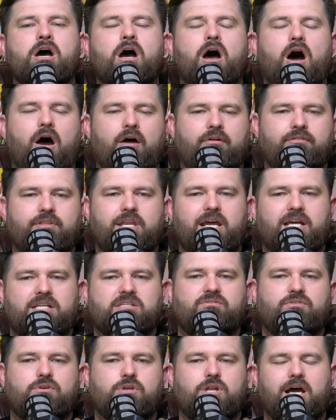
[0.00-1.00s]
over the
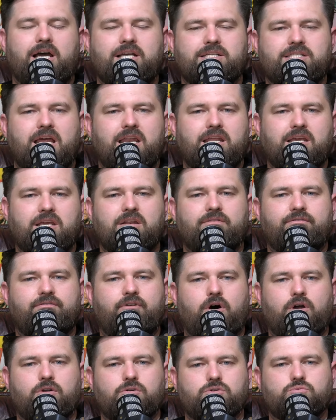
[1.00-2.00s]
next few days heading into
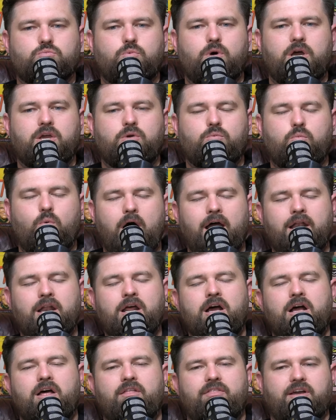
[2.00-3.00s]
finals week 1.
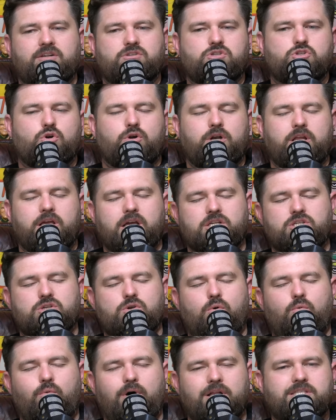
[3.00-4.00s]
Thanks for joining us
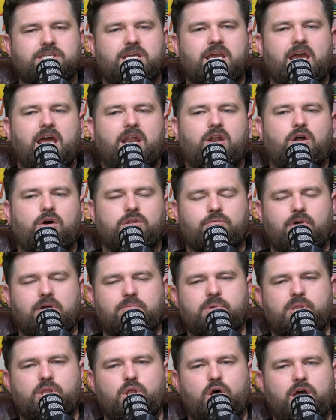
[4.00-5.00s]
once again on the
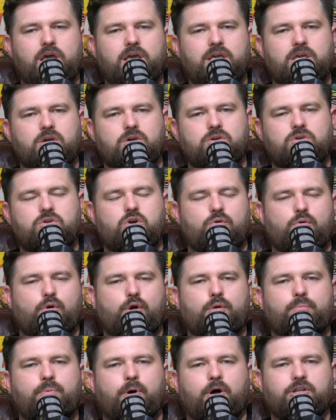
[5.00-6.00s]
Rugby League
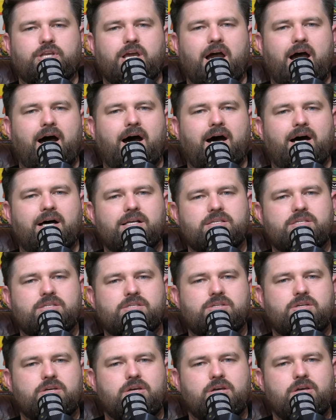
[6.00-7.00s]
Guru podcast.